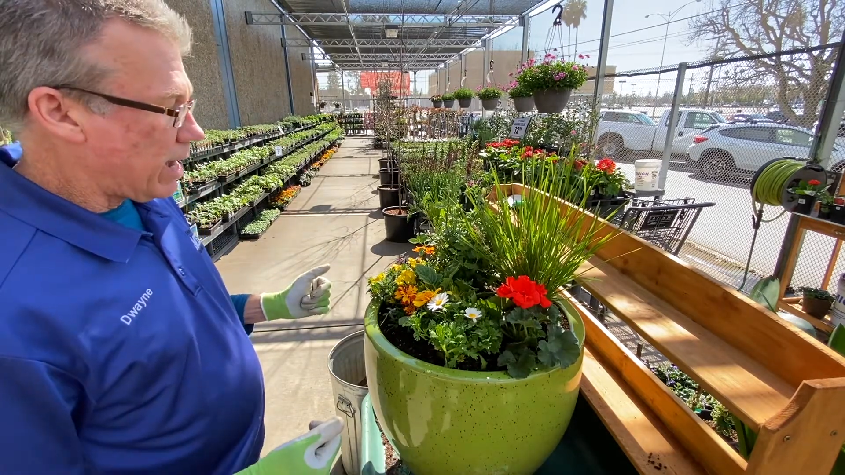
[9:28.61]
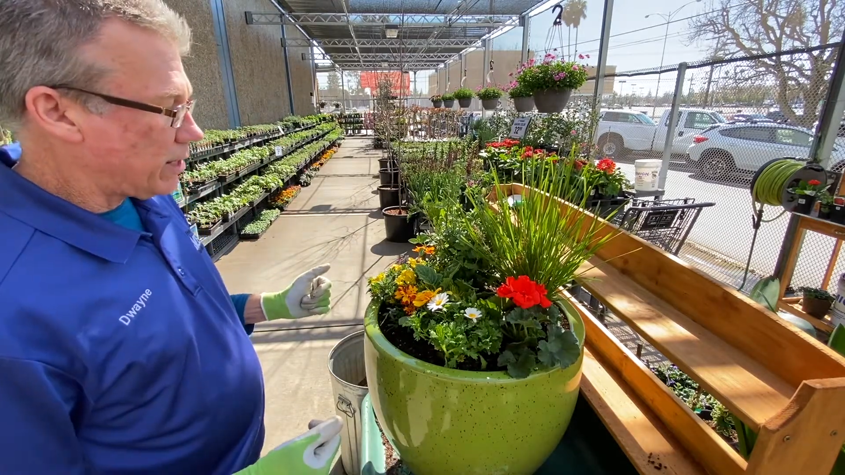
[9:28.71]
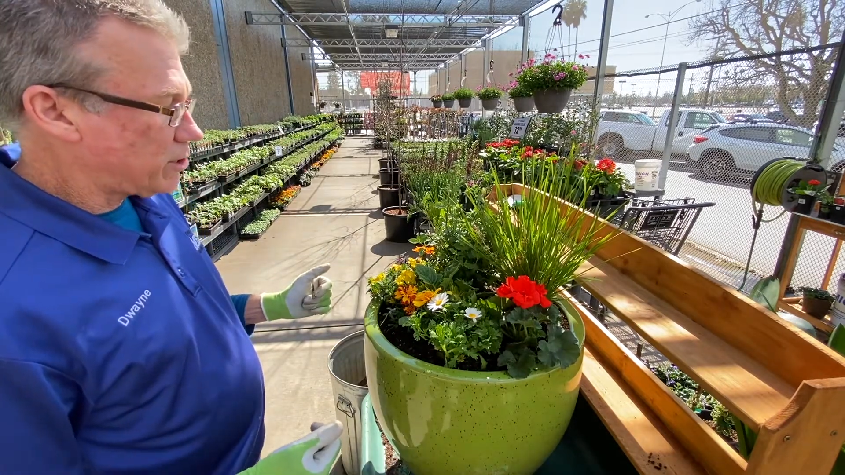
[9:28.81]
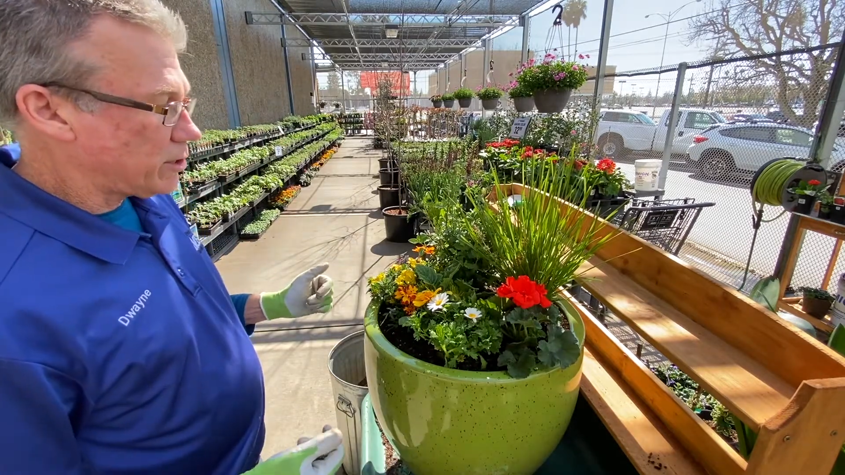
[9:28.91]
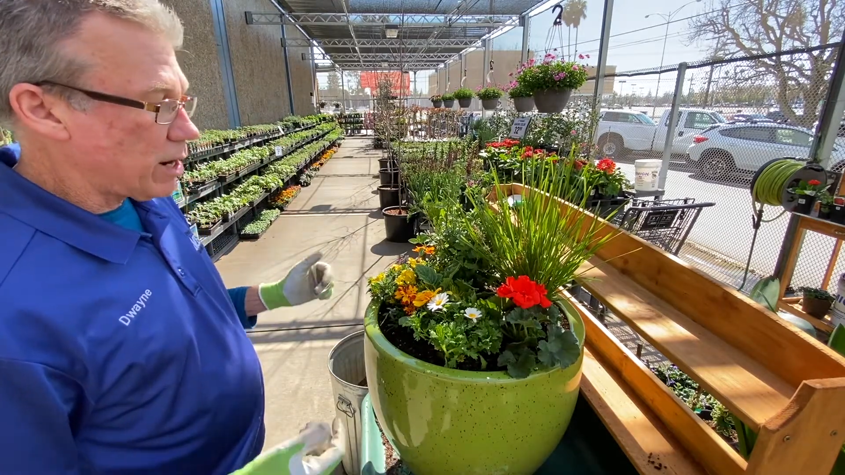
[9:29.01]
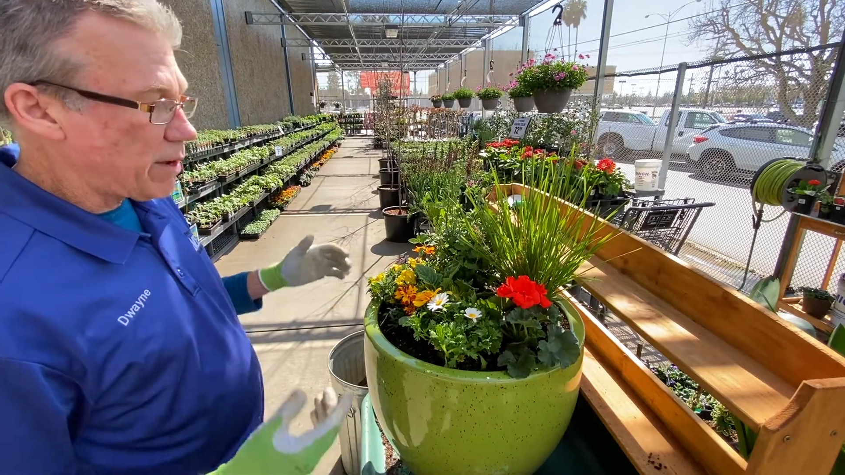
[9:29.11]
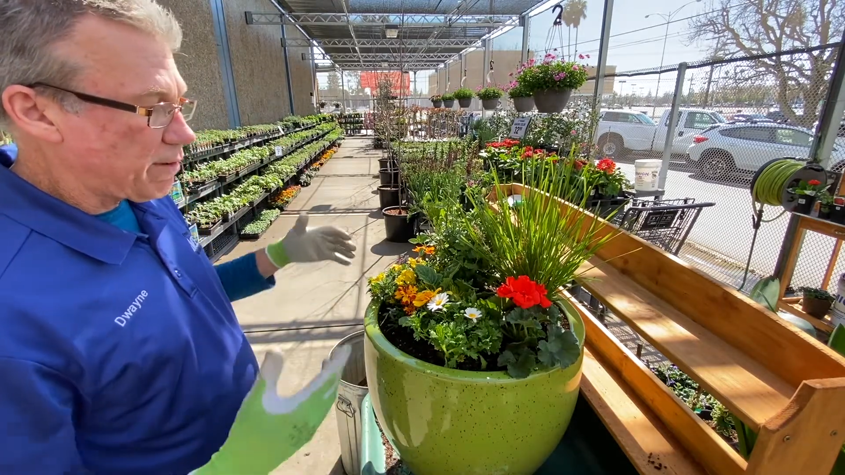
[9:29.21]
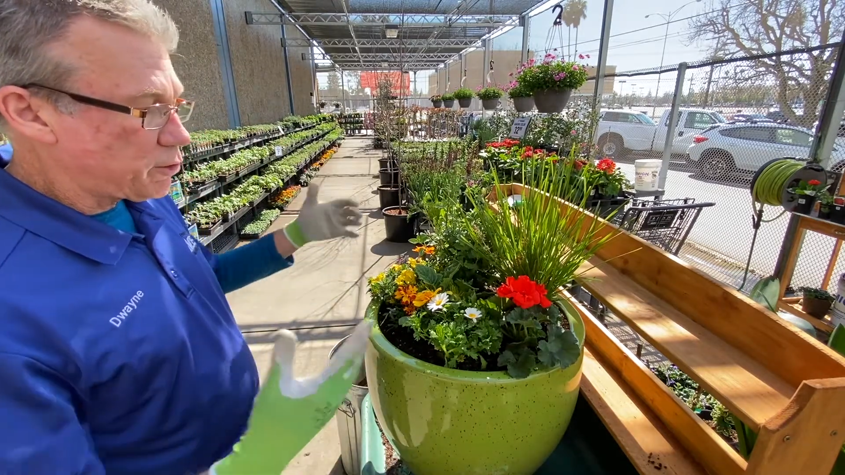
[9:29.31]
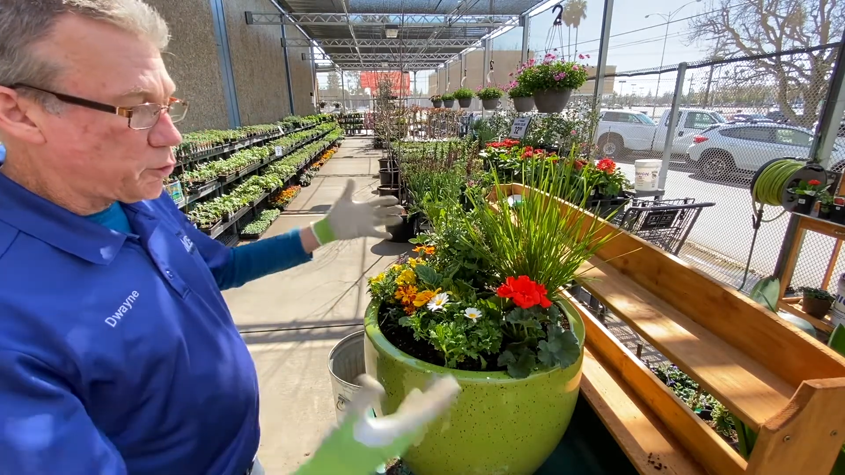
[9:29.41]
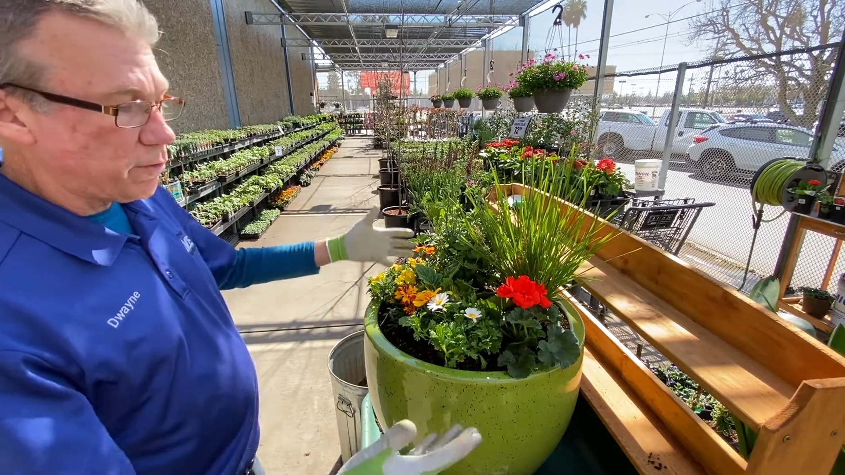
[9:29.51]
So now we
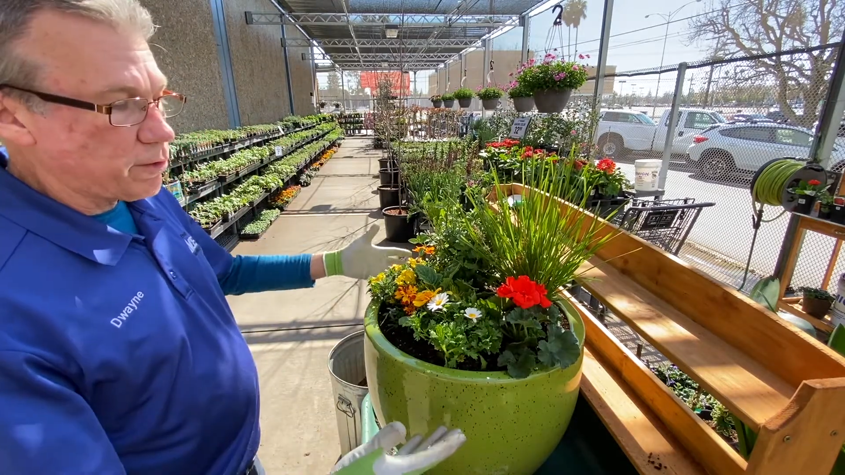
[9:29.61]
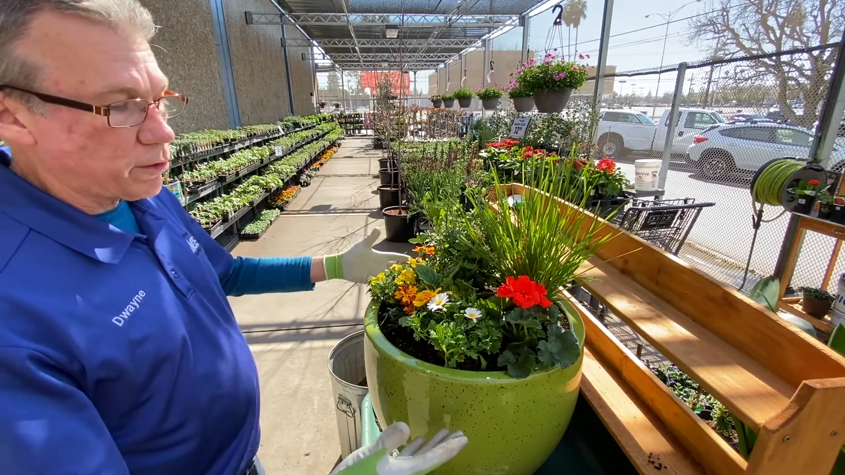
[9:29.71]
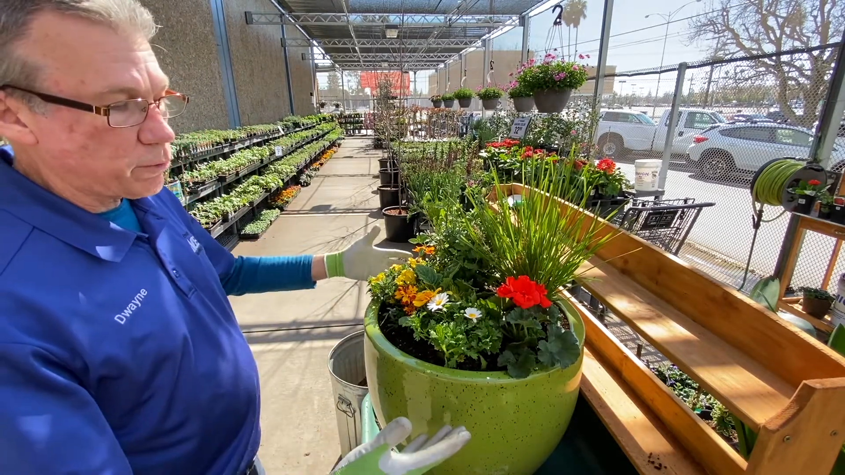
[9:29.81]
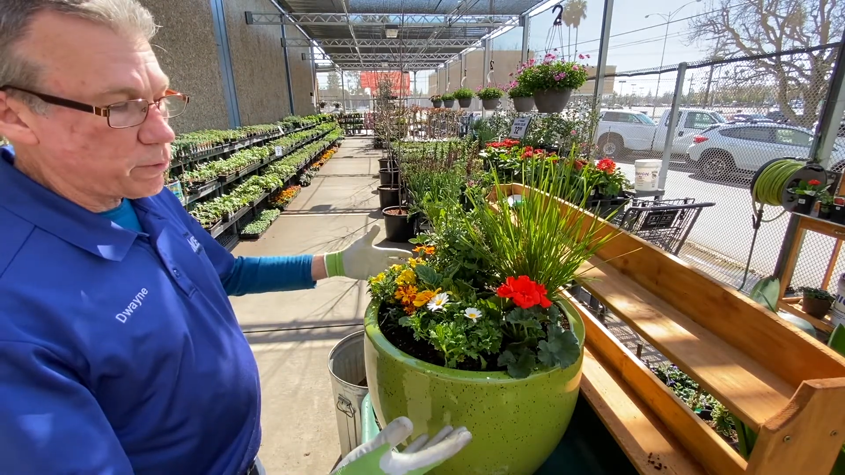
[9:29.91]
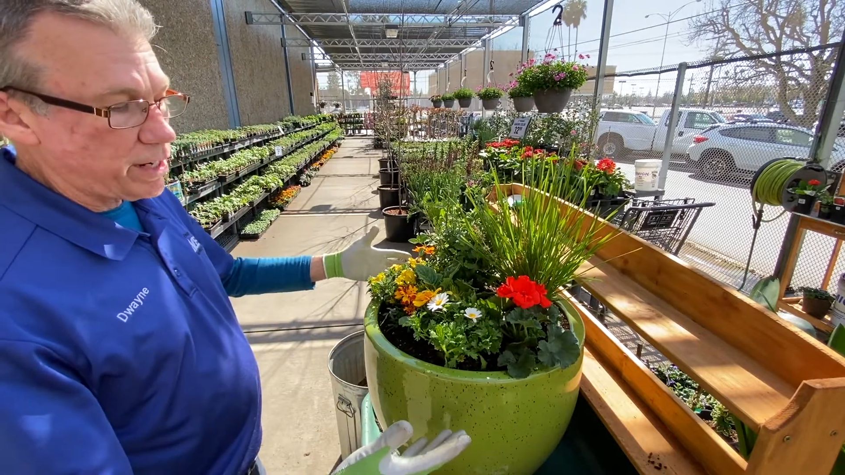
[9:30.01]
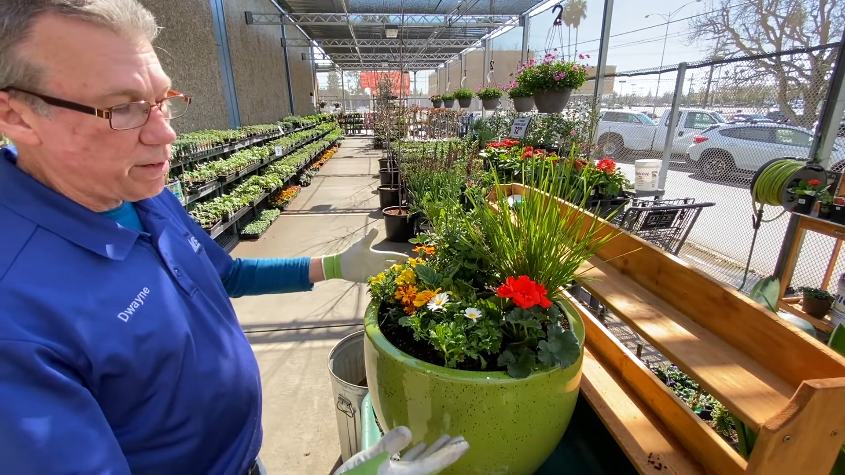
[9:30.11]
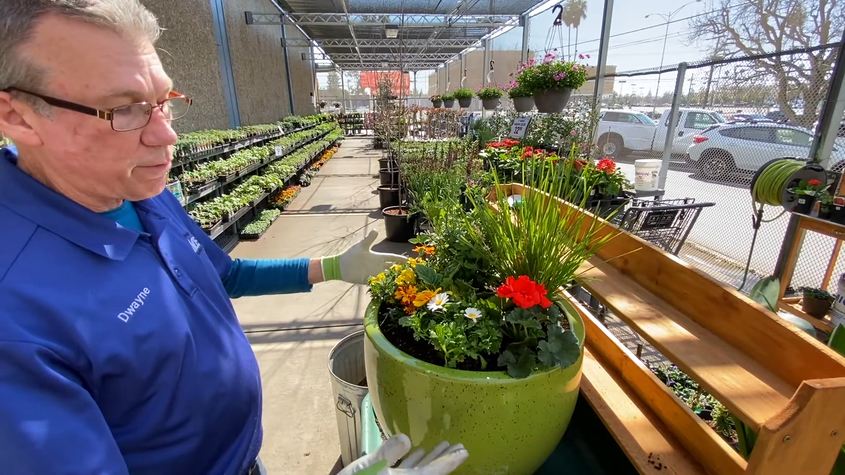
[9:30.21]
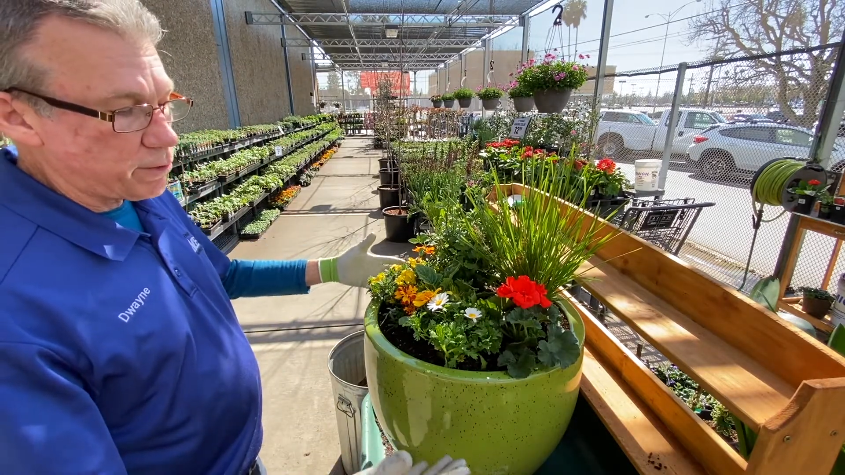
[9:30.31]
have 2 of the 3 for